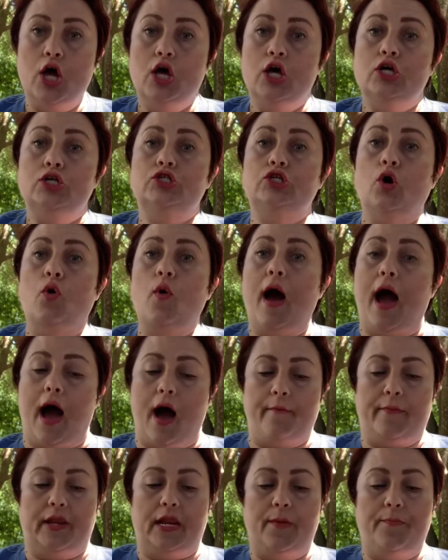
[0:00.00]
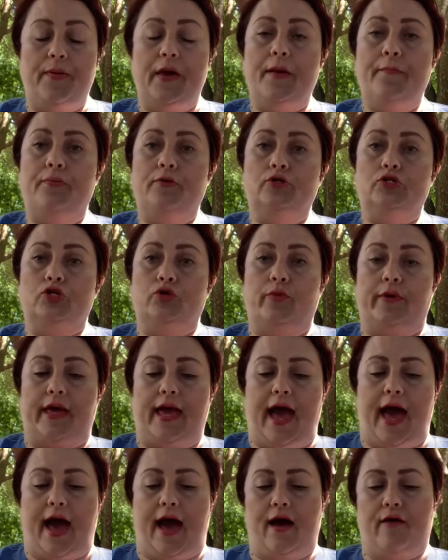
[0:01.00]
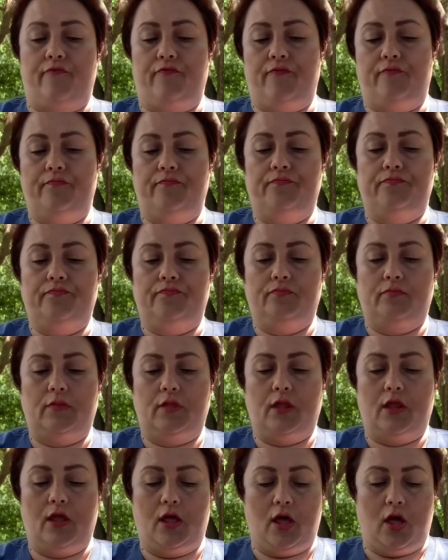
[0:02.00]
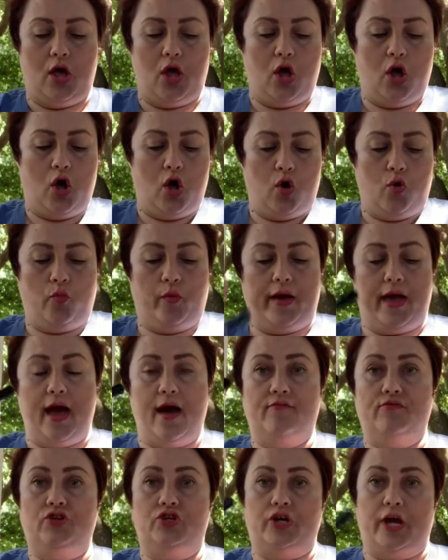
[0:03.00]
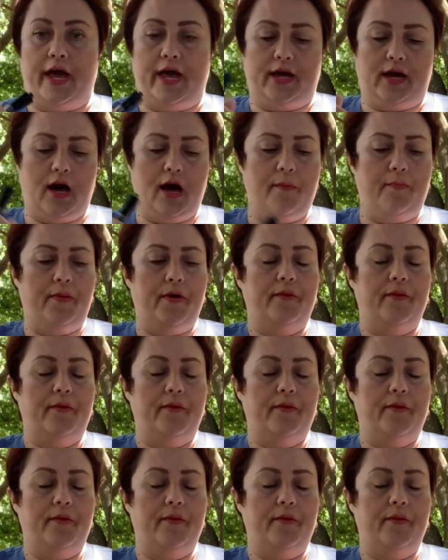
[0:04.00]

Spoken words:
So how many people do we have? We have Jacob,